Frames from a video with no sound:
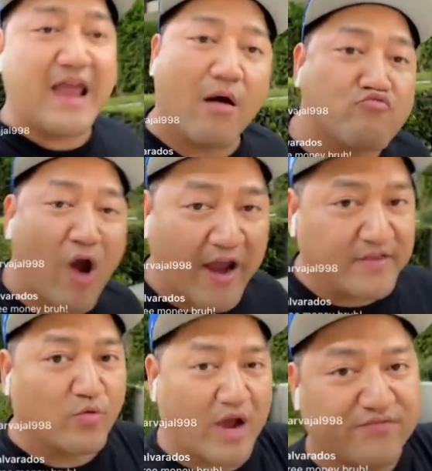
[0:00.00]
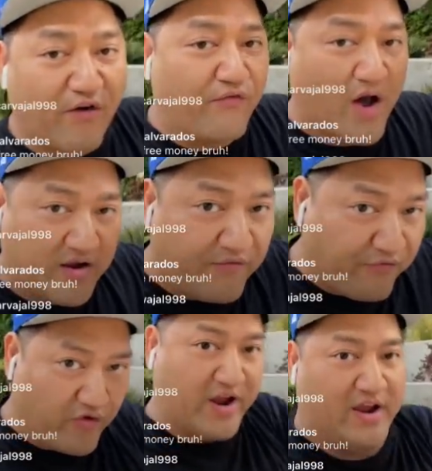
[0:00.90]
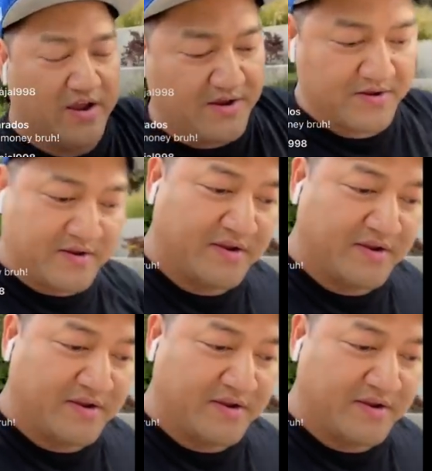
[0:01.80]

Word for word: Now I'm riding the rest for fucking free.